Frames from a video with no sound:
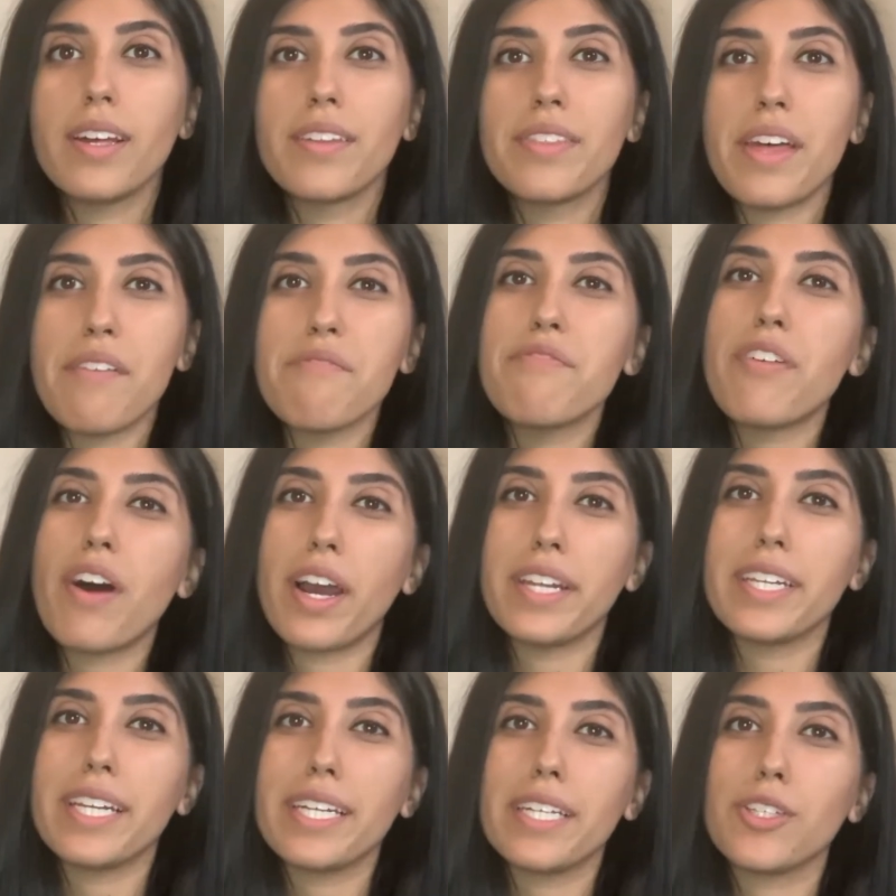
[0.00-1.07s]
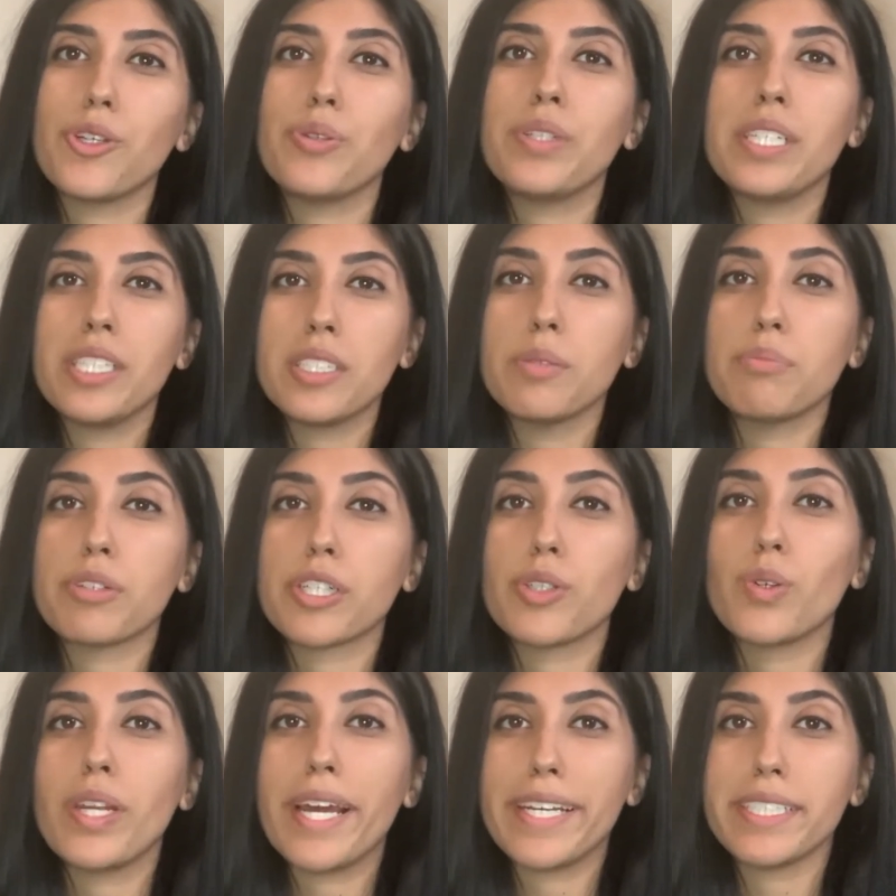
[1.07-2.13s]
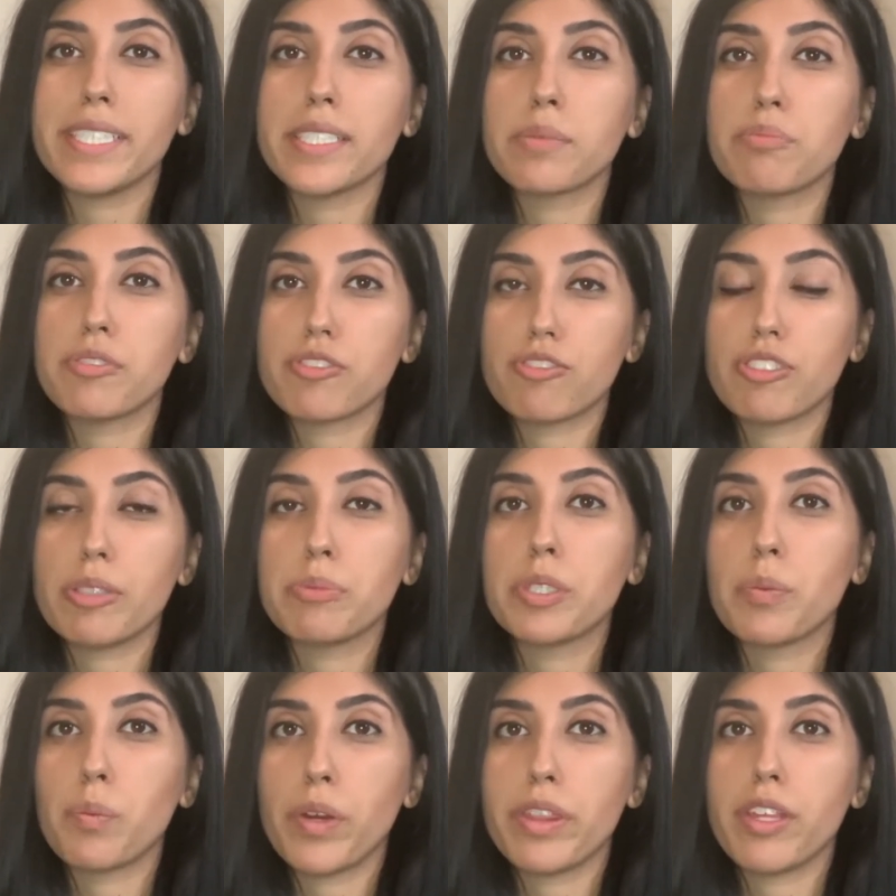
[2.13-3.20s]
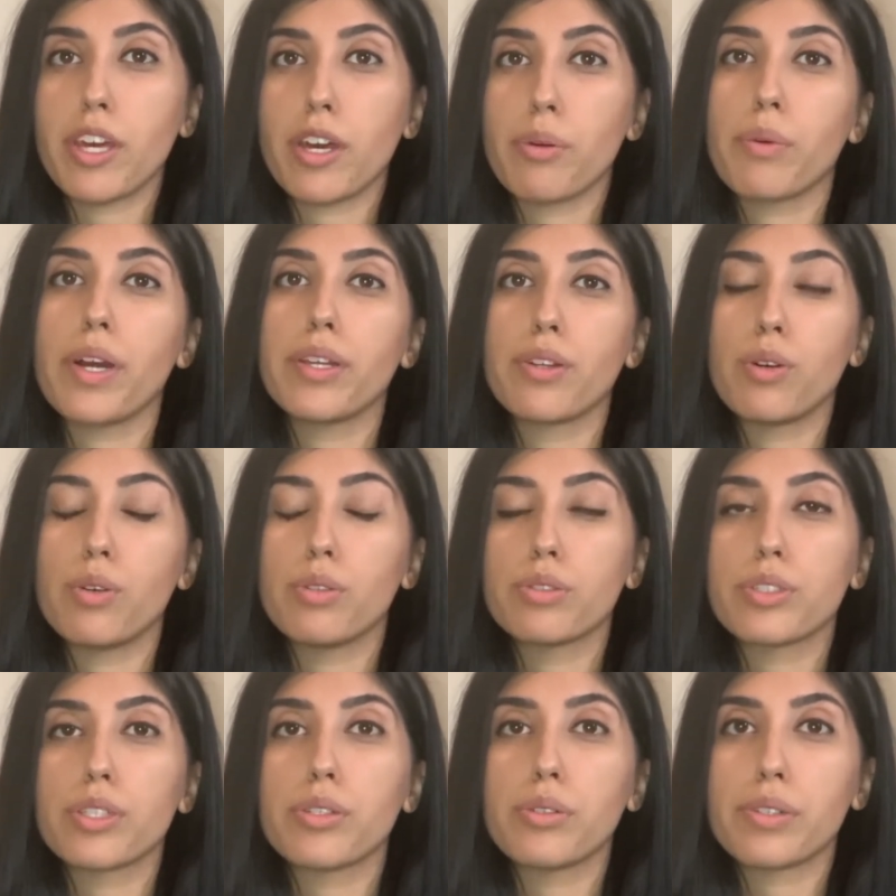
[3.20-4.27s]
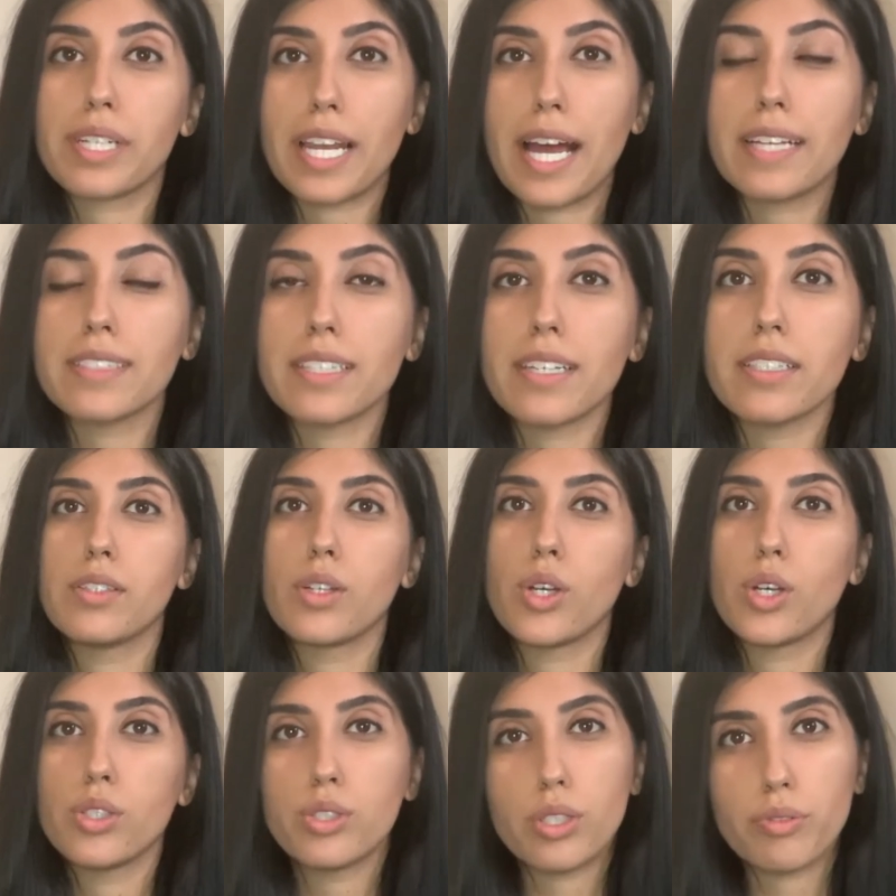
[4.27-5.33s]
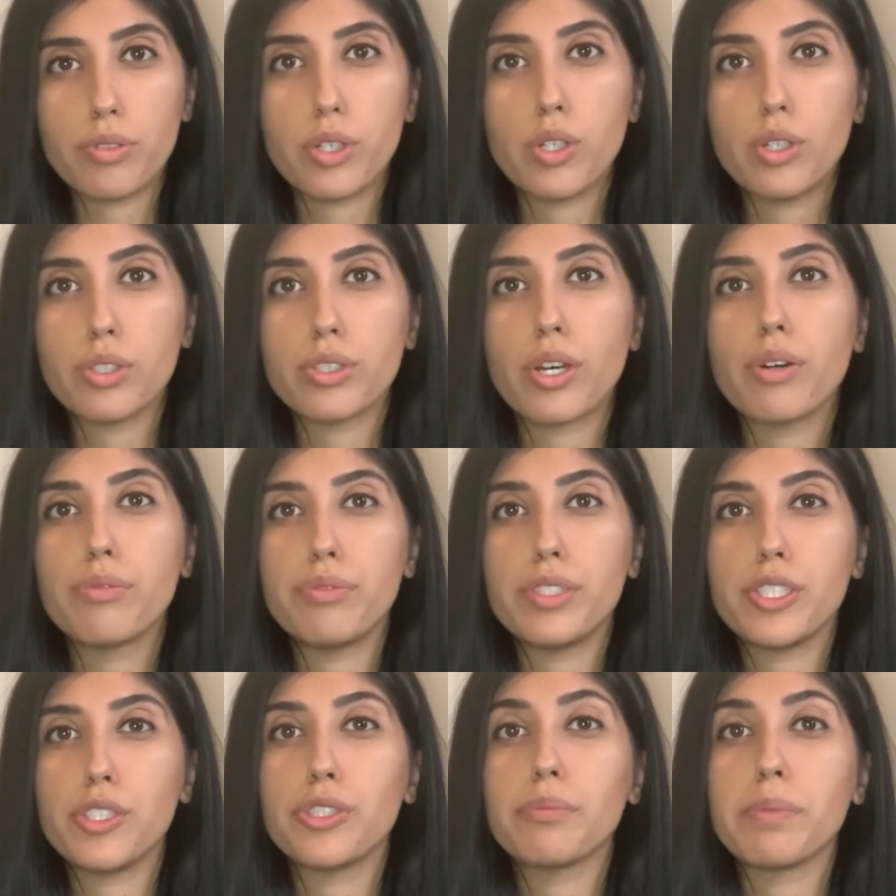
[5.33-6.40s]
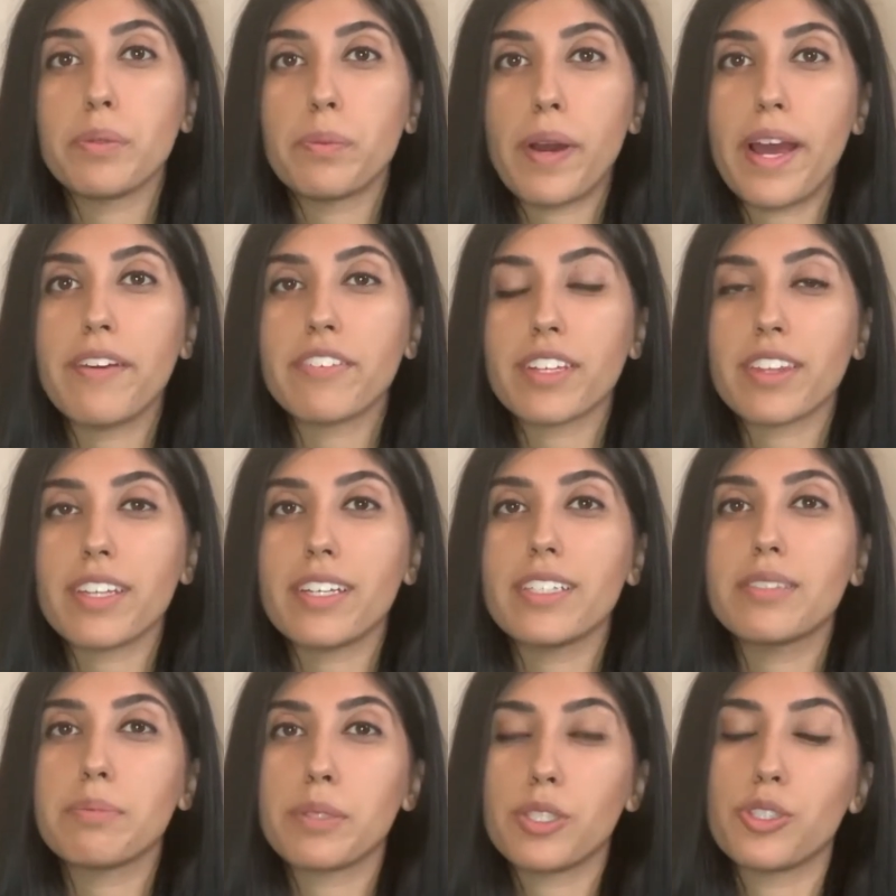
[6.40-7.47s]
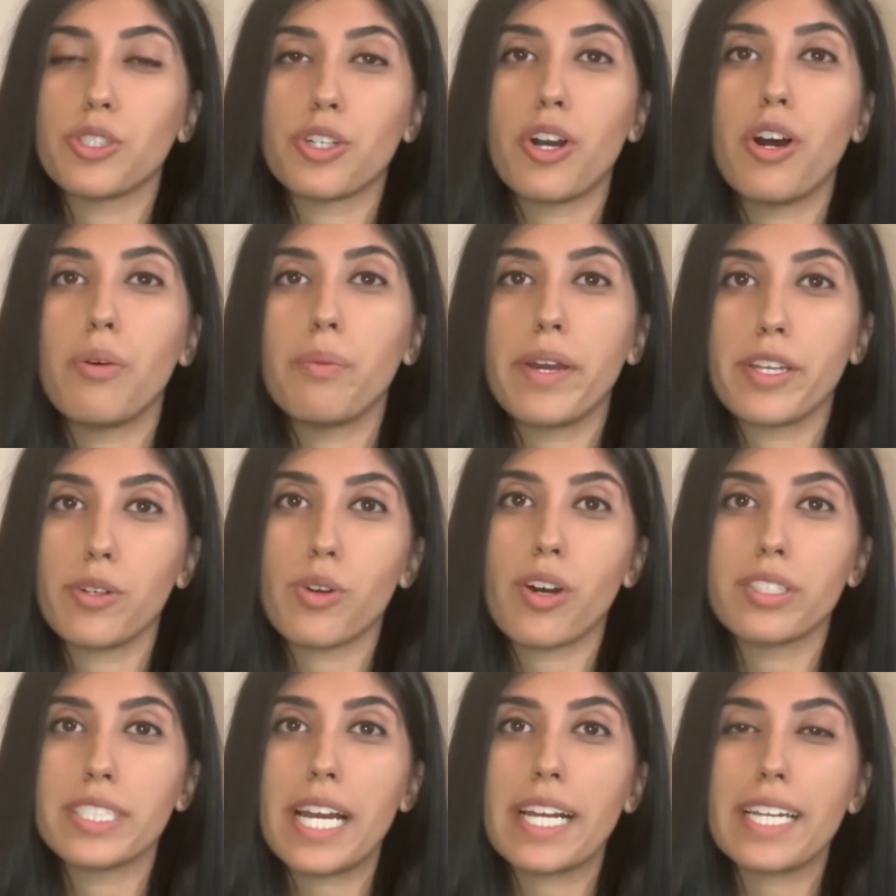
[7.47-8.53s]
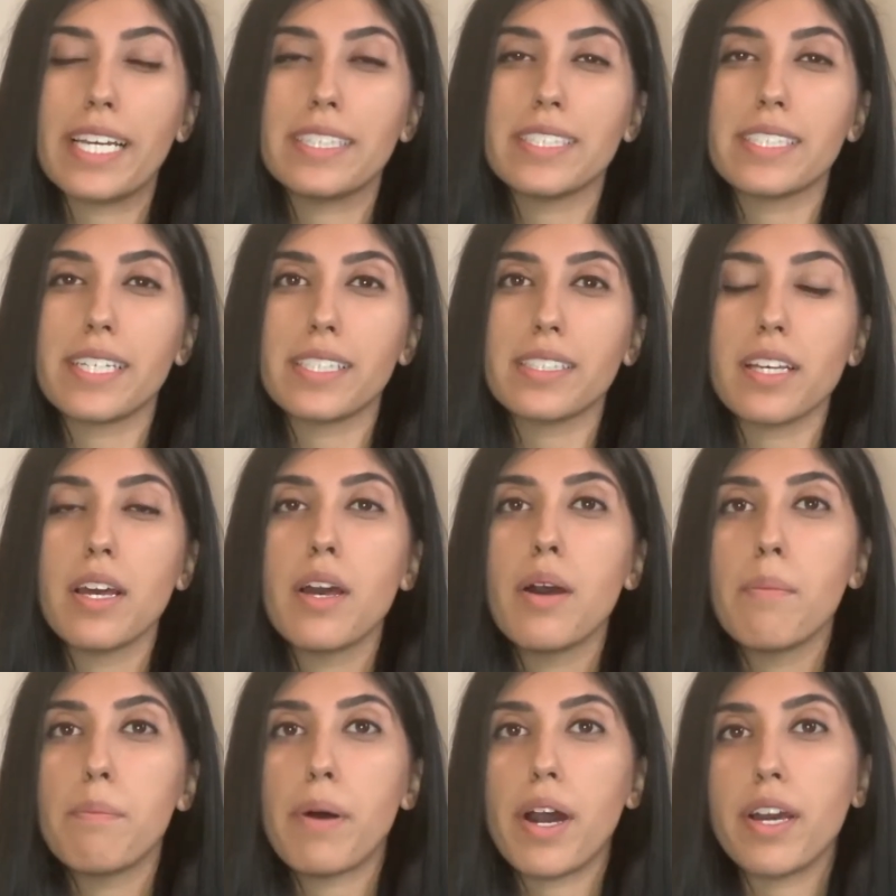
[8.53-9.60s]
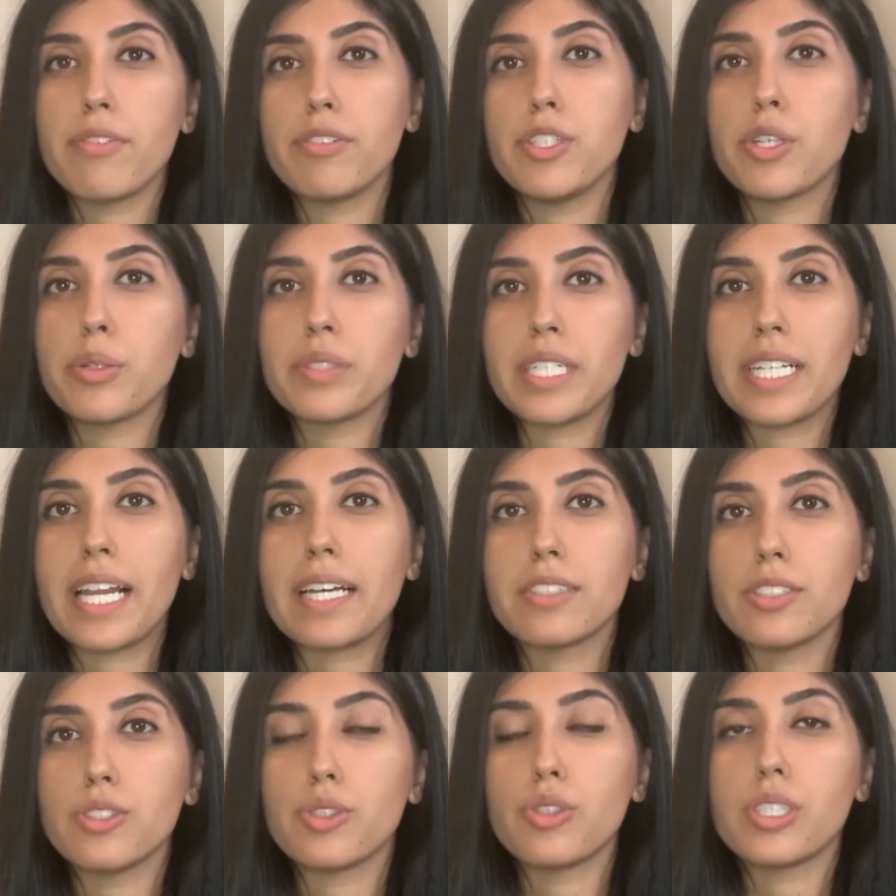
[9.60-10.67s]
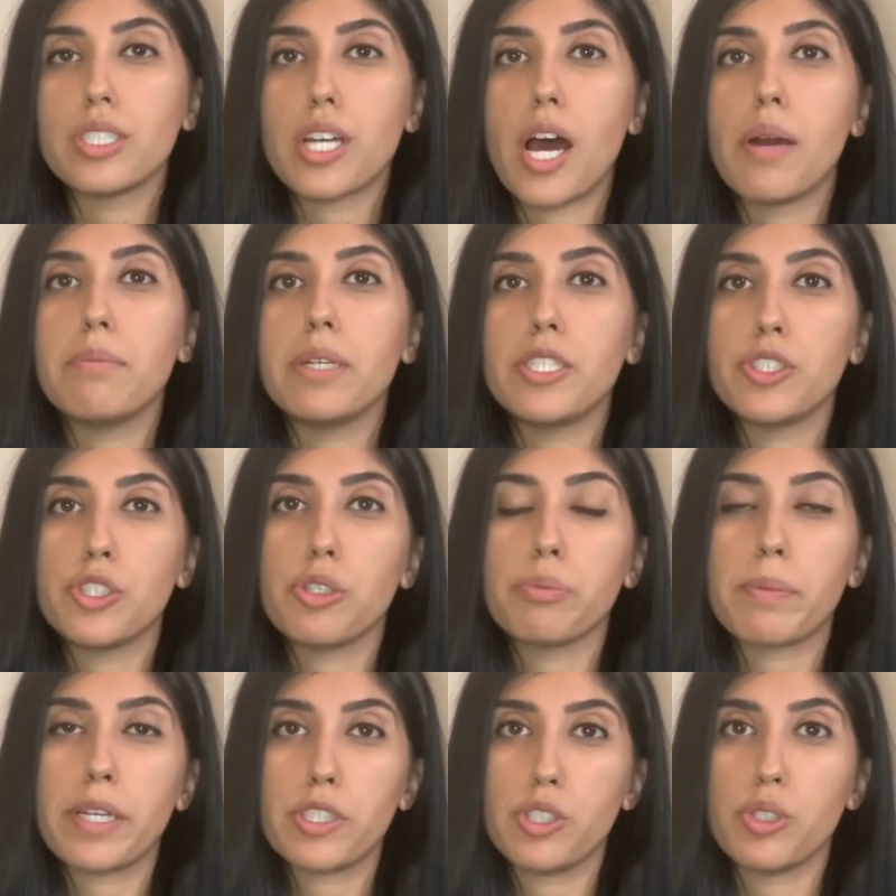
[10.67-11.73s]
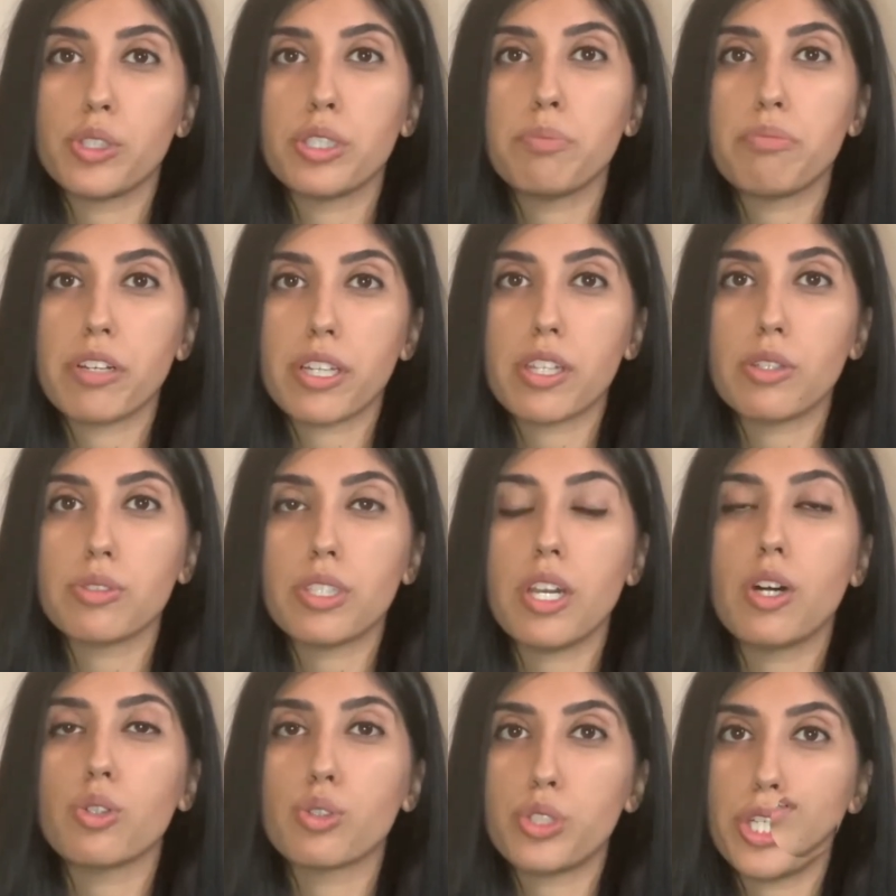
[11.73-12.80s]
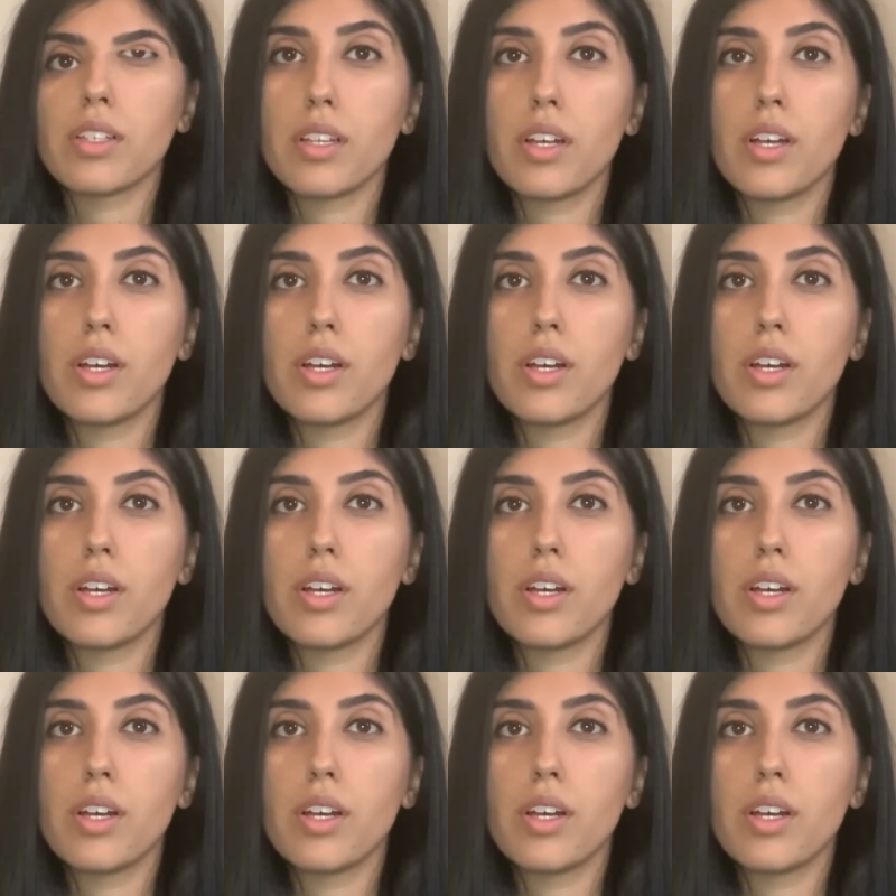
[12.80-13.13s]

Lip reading: Then finally, you need to bring your latest prescription with you and also your glasses. So of course, hopefully you should be wearing these because you can't wear your contact lenses. But if you don't need glasses all the time, then do make sure to bring those along too.